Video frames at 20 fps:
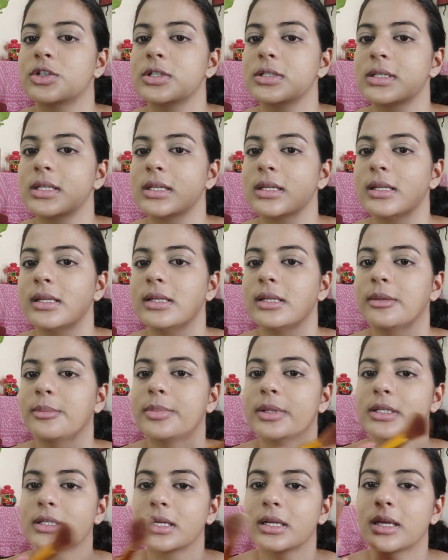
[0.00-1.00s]
Just take a little
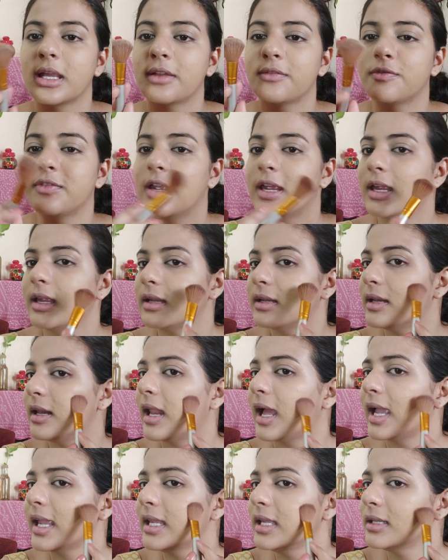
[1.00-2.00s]
bit, again very
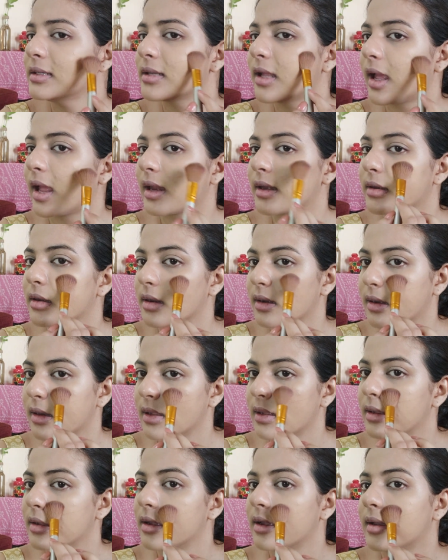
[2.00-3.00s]
light-handed.
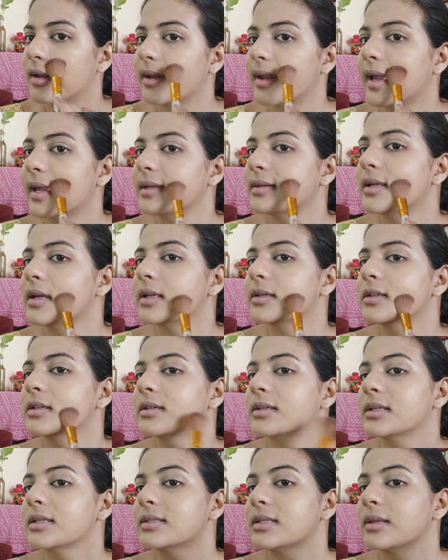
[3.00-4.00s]

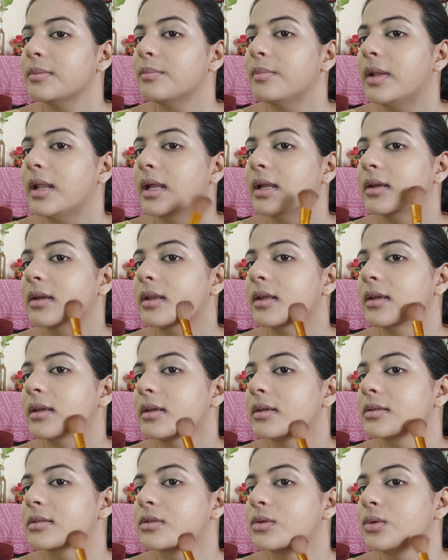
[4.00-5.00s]
Light-handedness and
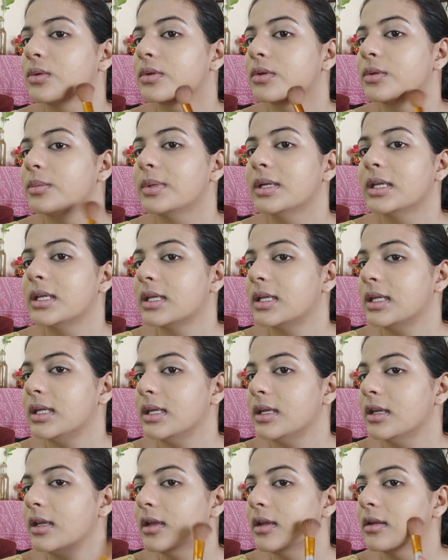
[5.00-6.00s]
blending is going to be
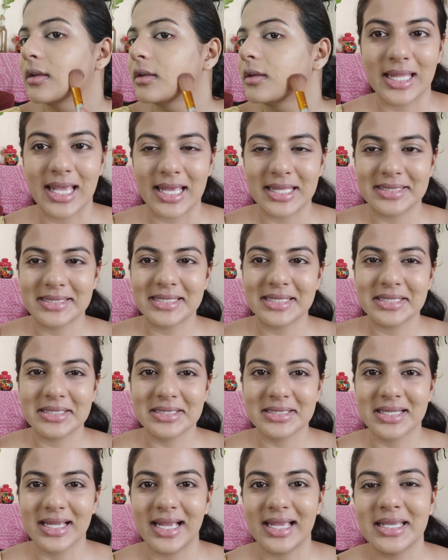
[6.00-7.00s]
key. That's
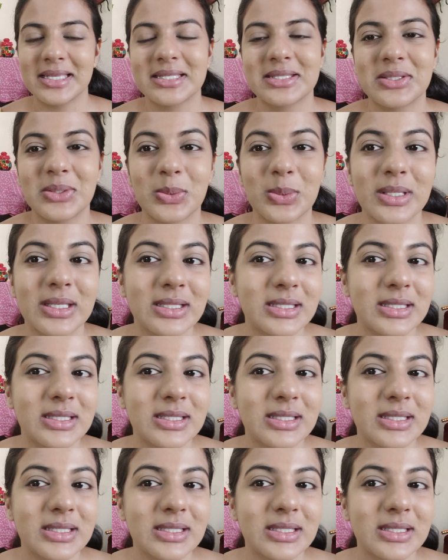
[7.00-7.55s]
it guys. You